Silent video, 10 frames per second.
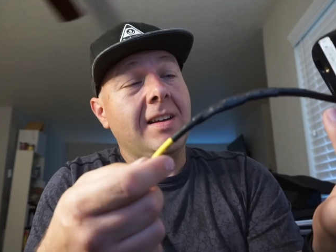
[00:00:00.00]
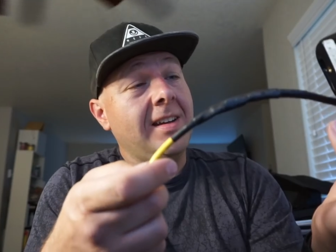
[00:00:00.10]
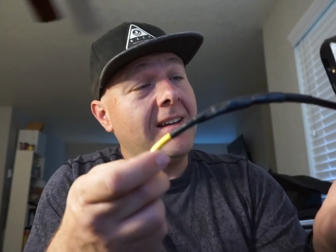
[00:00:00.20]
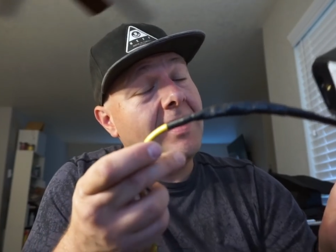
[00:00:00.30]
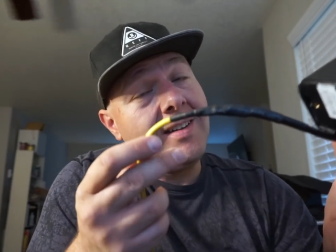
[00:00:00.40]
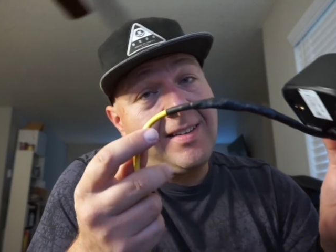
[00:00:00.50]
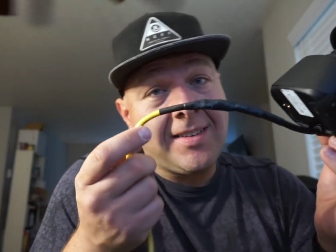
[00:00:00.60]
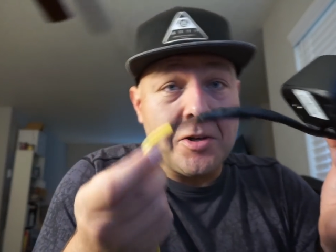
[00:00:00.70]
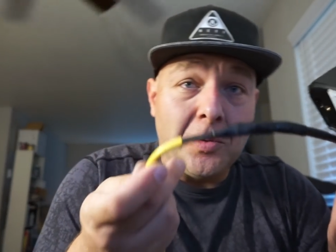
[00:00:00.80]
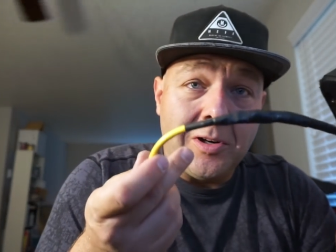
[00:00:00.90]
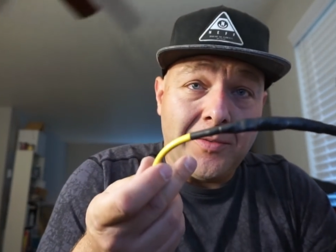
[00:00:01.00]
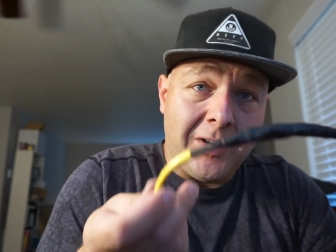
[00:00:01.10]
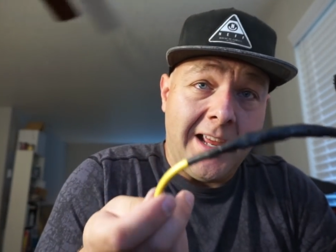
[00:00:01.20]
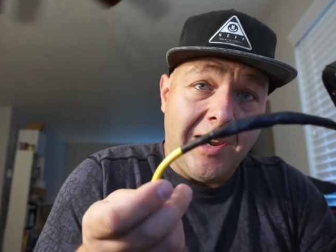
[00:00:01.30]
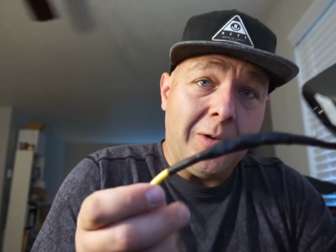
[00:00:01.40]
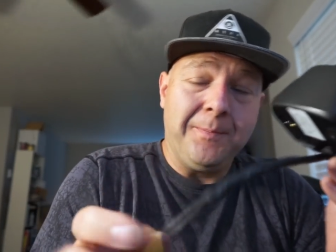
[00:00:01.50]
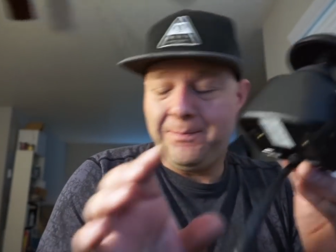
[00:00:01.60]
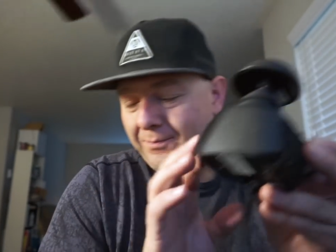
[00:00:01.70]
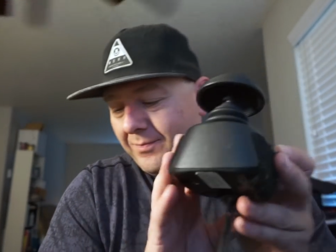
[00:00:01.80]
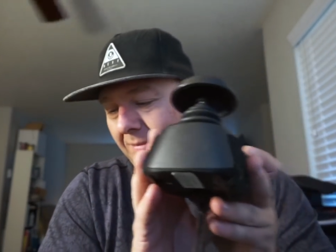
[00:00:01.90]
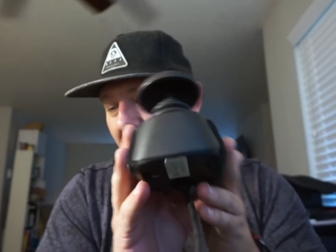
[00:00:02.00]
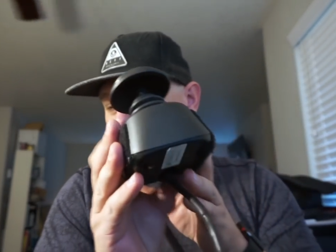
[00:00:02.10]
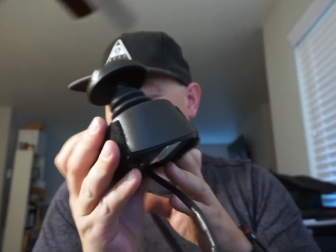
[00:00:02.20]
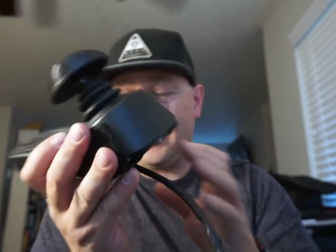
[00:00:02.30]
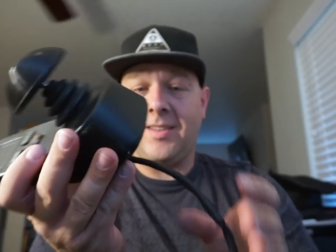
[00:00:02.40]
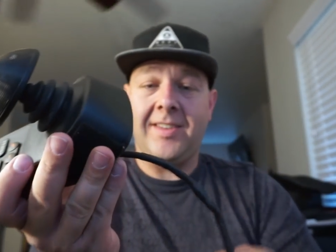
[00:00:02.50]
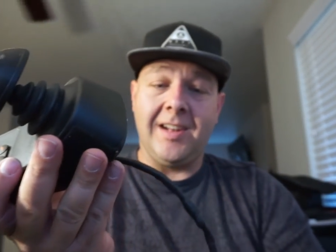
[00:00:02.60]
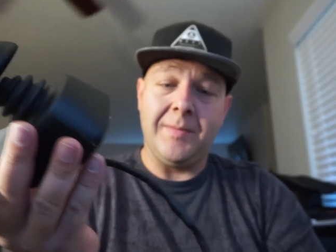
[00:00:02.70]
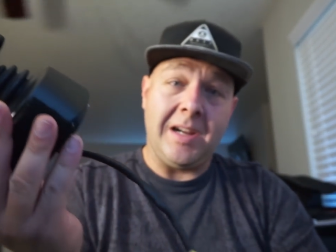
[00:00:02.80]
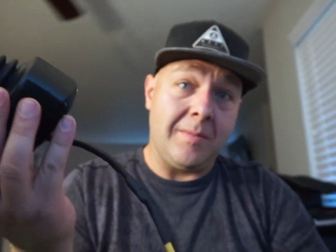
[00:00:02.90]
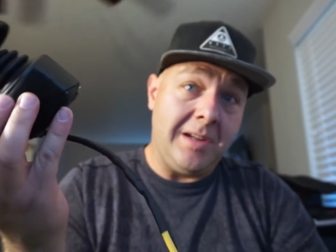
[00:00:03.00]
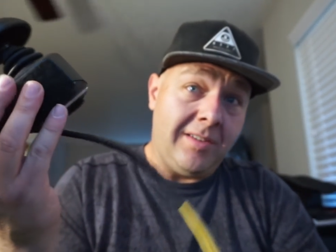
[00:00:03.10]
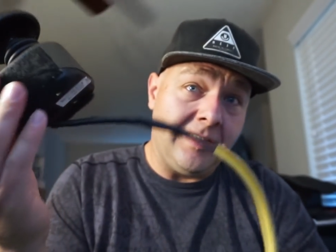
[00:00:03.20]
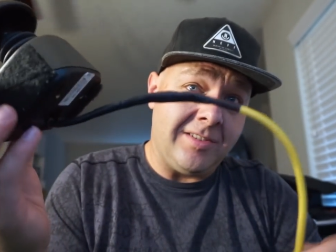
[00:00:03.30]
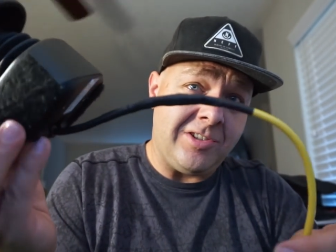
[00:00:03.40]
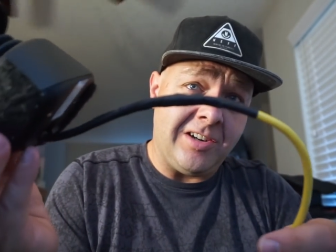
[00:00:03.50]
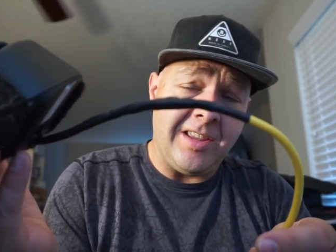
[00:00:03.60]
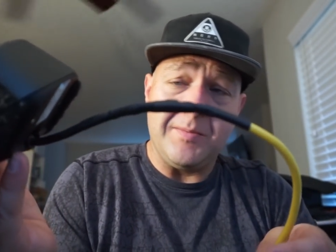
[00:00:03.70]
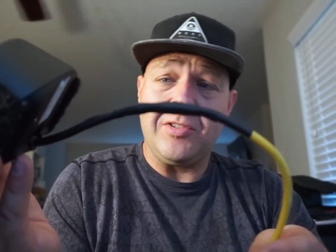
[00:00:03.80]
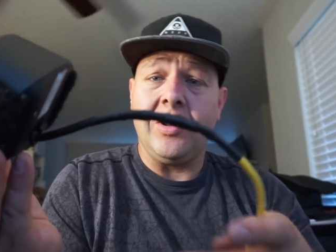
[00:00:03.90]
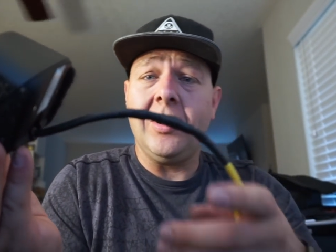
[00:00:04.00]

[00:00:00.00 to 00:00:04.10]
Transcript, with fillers: and it's gonna work for now. Like I said, I'm not gonna be using this chair that much